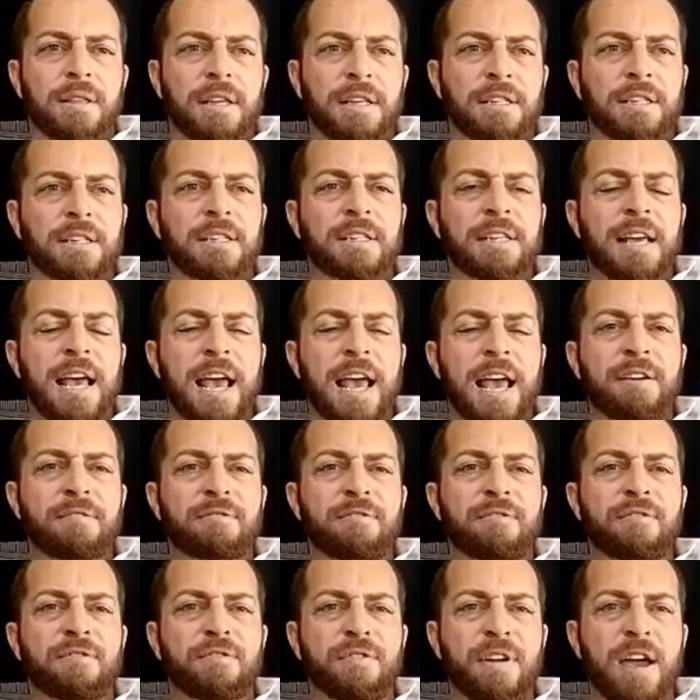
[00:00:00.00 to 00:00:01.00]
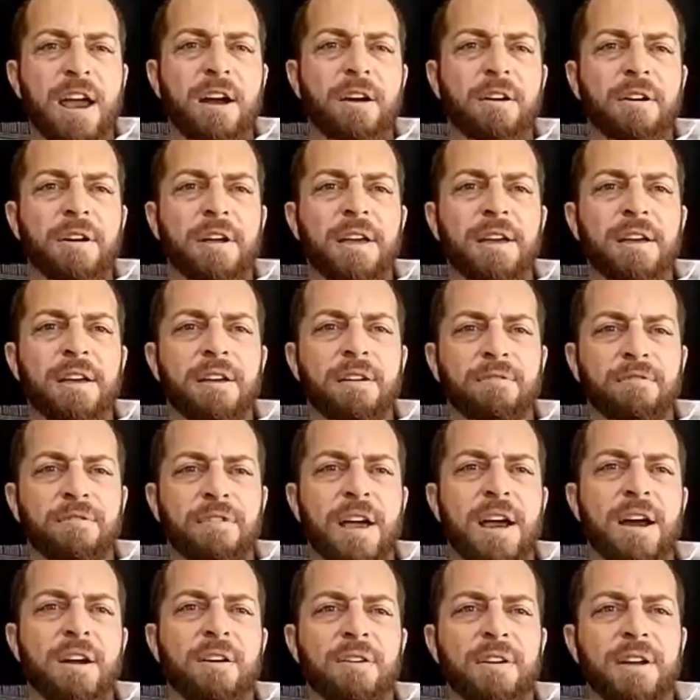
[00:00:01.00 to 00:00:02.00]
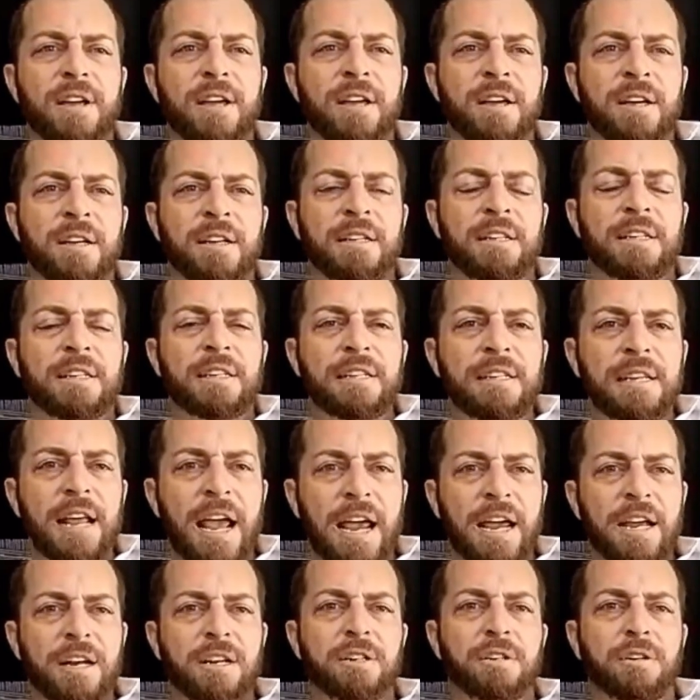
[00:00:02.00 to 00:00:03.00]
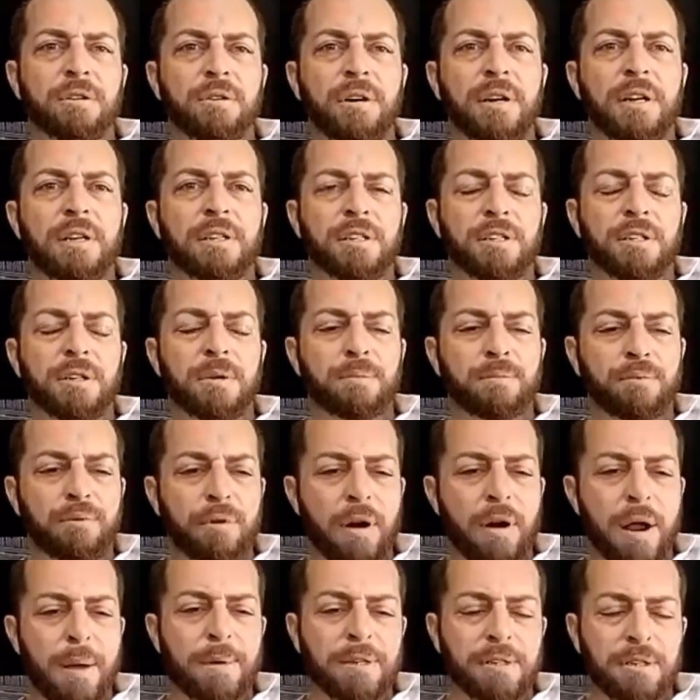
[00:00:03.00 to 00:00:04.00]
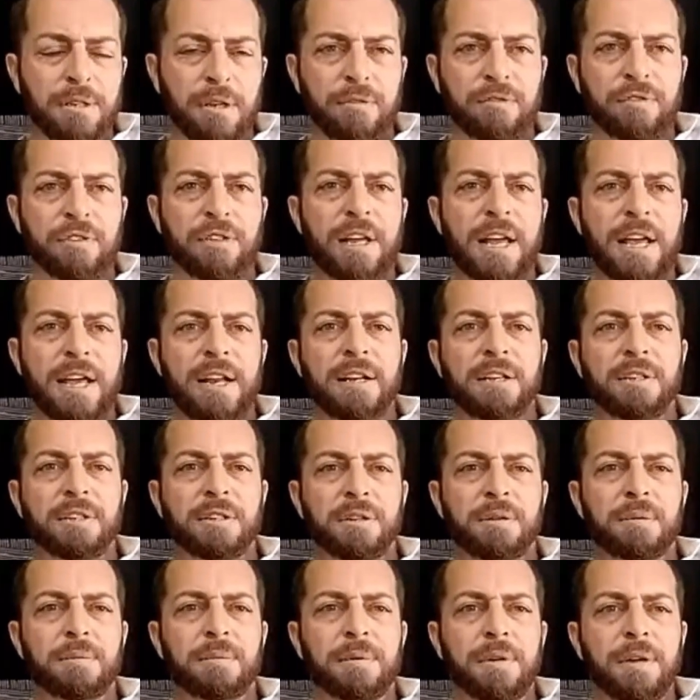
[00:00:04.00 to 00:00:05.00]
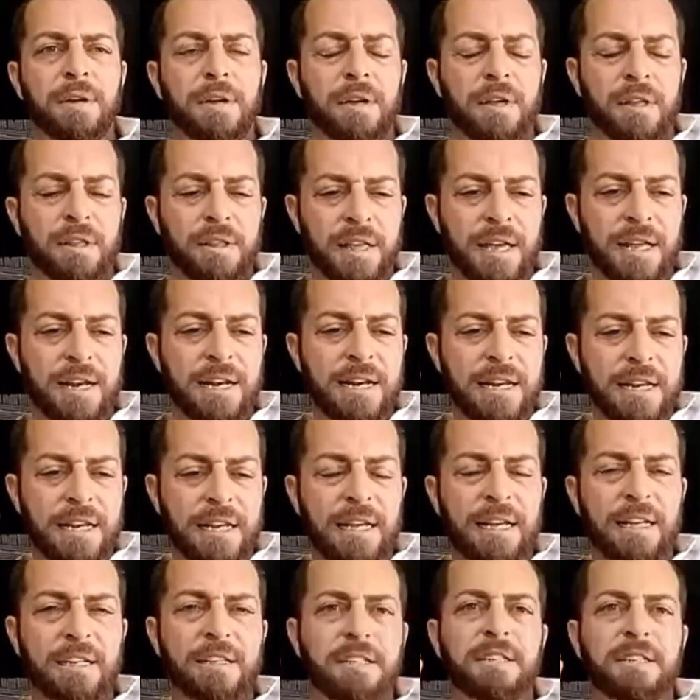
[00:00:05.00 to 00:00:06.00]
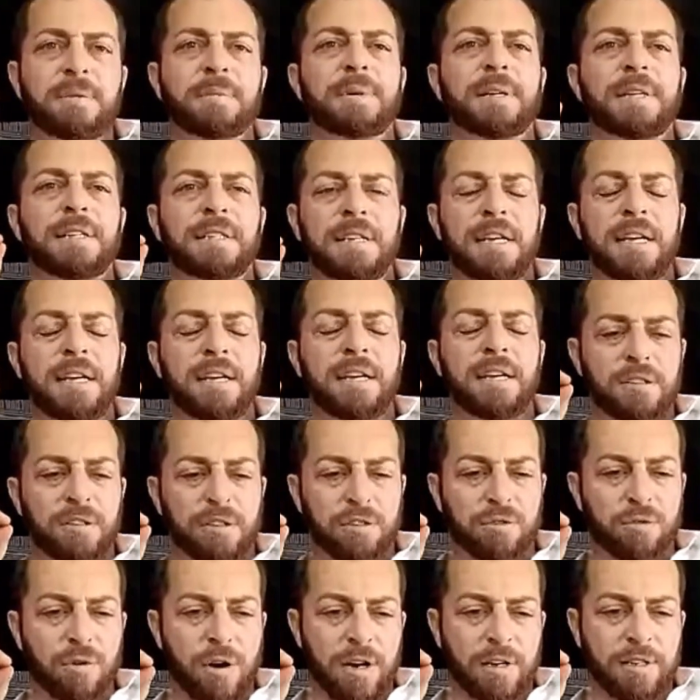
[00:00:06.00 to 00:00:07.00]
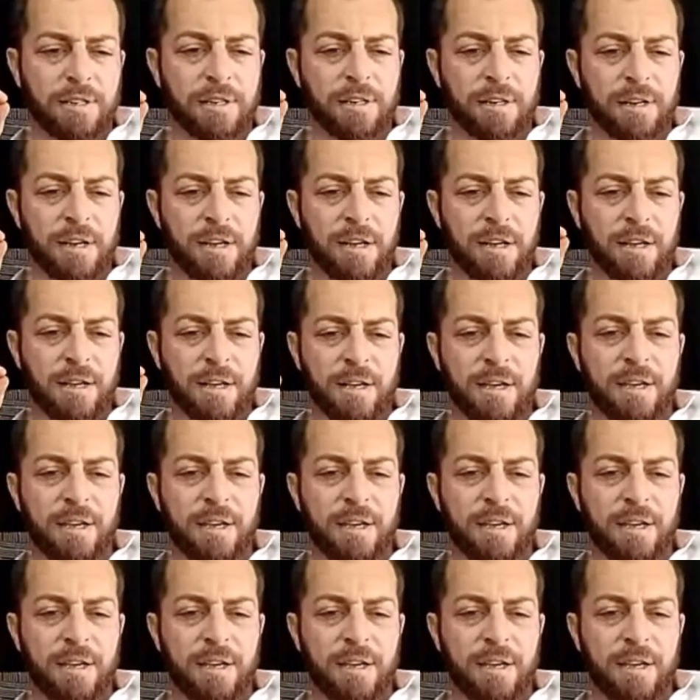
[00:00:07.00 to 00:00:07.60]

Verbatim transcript: This is a very, very dangerous premise of statism that needs to be deconstructed,